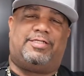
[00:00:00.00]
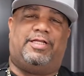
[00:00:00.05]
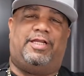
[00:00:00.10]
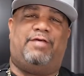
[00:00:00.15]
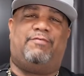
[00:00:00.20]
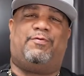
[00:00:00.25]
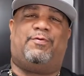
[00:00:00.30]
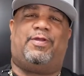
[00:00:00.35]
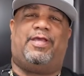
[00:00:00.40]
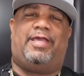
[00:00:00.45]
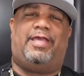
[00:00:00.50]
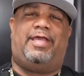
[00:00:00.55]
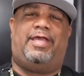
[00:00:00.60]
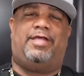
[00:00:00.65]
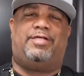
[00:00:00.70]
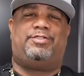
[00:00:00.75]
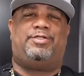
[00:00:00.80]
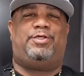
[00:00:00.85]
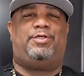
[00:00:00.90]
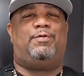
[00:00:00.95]
that live on the
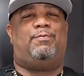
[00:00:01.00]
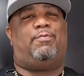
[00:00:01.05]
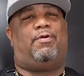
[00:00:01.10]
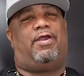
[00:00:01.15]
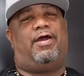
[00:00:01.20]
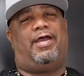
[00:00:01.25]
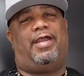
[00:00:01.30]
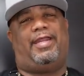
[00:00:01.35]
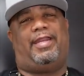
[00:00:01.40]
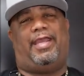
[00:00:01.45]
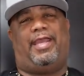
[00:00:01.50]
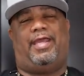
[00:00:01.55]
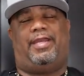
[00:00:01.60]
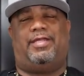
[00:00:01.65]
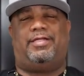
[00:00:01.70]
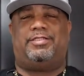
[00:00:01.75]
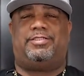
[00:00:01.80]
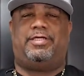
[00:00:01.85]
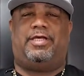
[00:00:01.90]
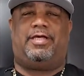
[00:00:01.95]
edge, do you brine
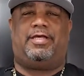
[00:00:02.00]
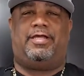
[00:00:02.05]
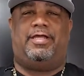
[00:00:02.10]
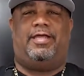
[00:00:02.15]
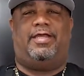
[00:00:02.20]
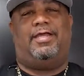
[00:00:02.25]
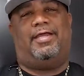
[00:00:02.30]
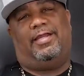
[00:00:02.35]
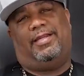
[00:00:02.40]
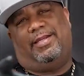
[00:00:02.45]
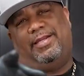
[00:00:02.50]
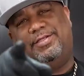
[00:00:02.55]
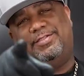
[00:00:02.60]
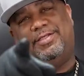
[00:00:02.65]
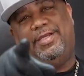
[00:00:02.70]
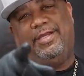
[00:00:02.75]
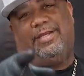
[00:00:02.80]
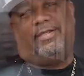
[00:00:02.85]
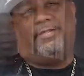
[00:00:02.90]
and inject? Let's get